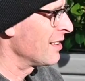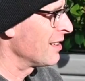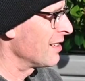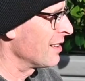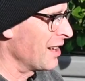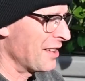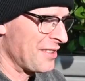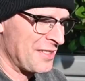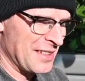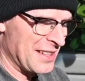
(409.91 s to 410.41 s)

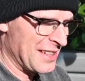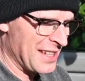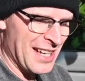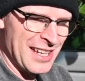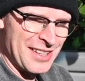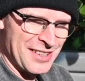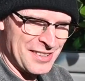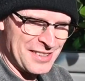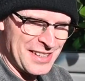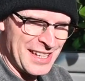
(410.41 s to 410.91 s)
That's
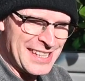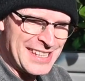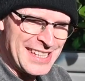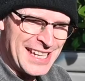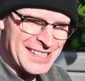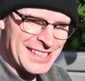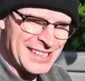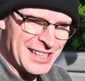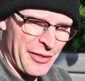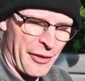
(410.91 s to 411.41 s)
just
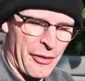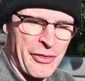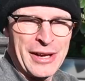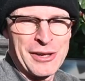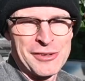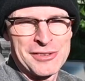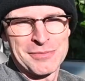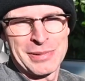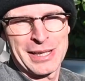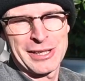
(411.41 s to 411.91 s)
yet another
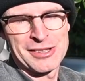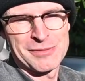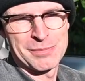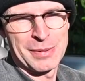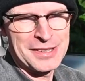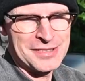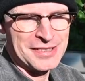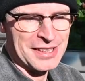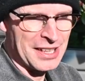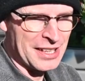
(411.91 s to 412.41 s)
£1,000
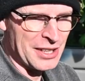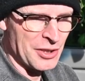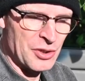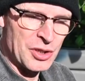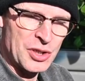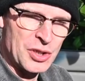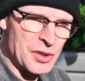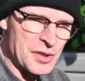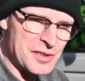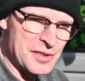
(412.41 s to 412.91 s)
basically on the
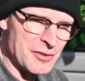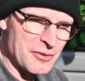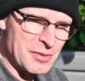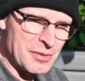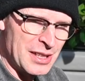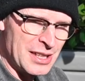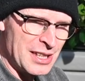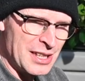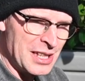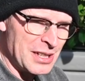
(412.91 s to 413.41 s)
cost of
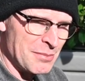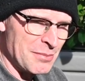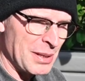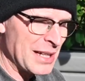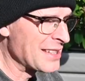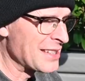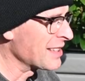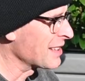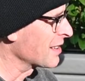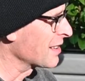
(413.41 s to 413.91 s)

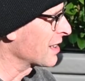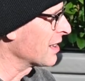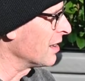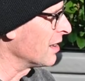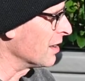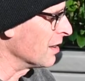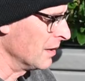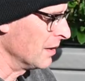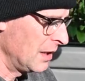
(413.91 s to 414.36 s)
painting the car.